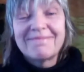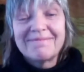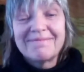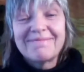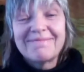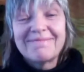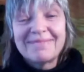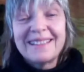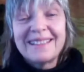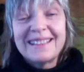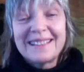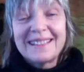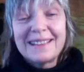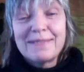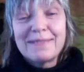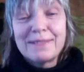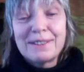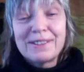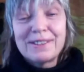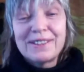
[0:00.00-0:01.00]
This I
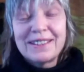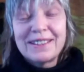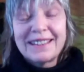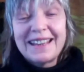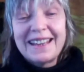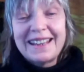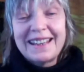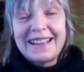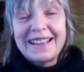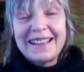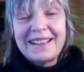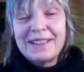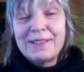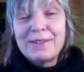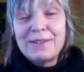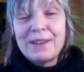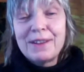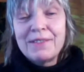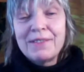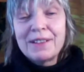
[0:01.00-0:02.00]
want to say. And
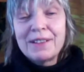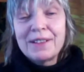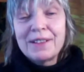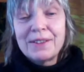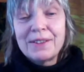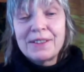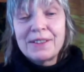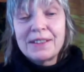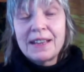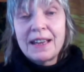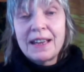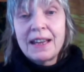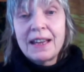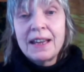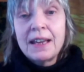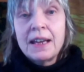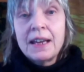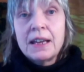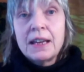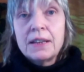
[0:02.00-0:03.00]
whoever goes there,
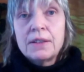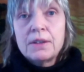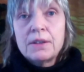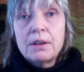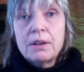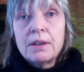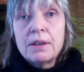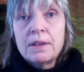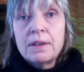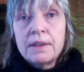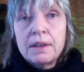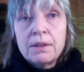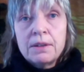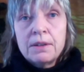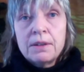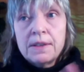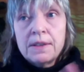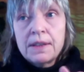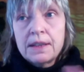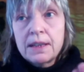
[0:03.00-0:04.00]
you know, the
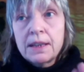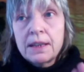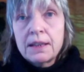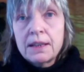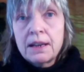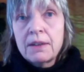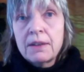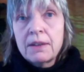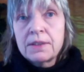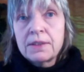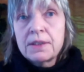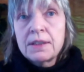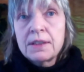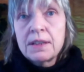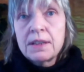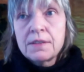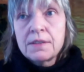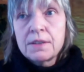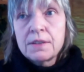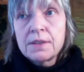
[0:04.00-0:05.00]
only thing I still
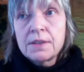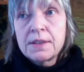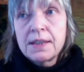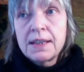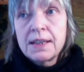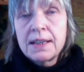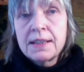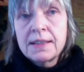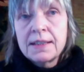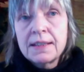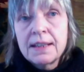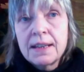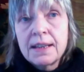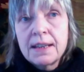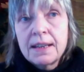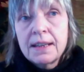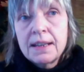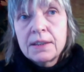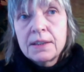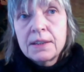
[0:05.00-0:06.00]
have to say is,
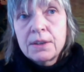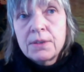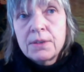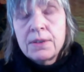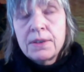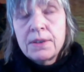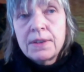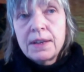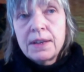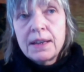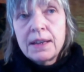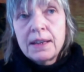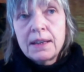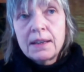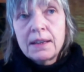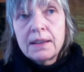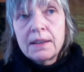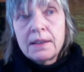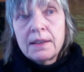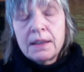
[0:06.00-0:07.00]
don't
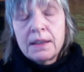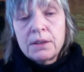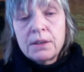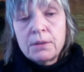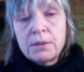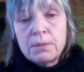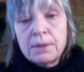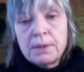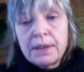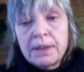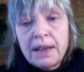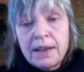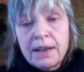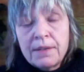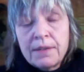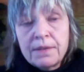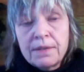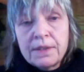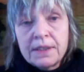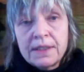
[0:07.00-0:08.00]
think that you will
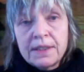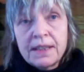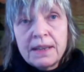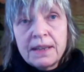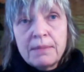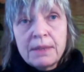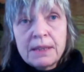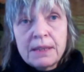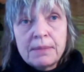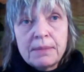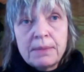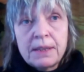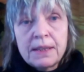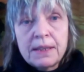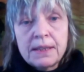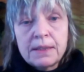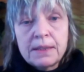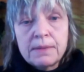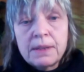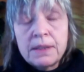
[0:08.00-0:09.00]
have the same
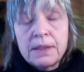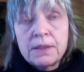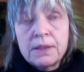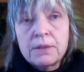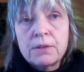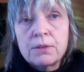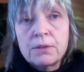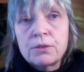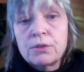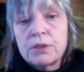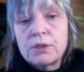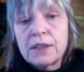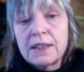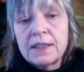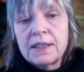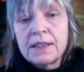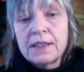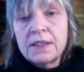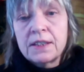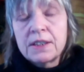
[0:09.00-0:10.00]
experience when you go to
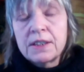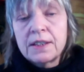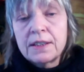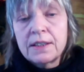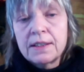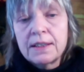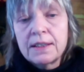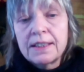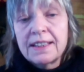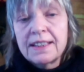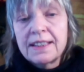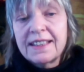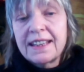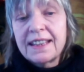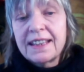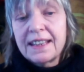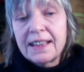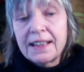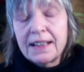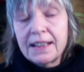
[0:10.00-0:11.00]
traditional
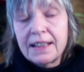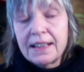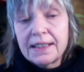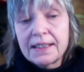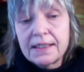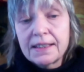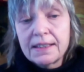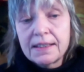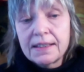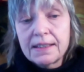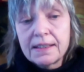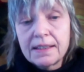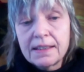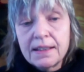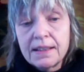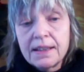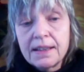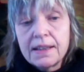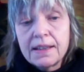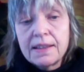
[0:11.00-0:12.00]
singing lessons.
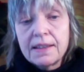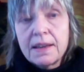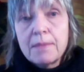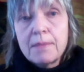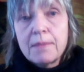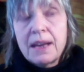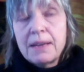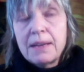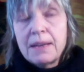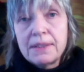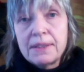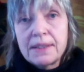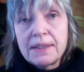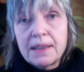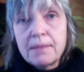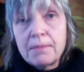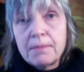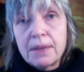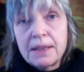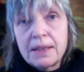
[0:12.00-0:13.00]
There might be
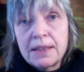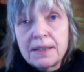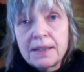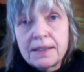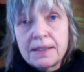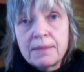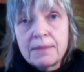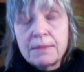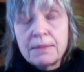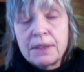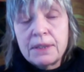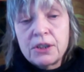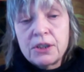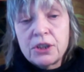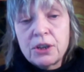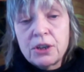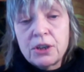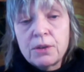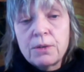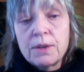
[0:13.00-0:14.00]
some
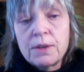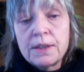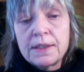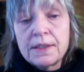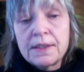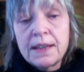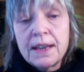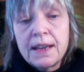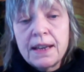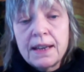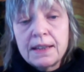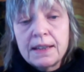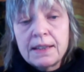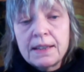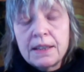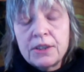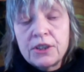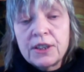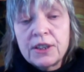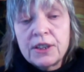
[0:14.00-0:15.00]
teacher who is
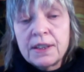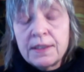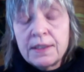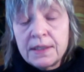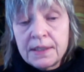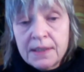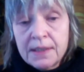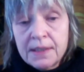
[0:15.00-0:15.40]
teaching in this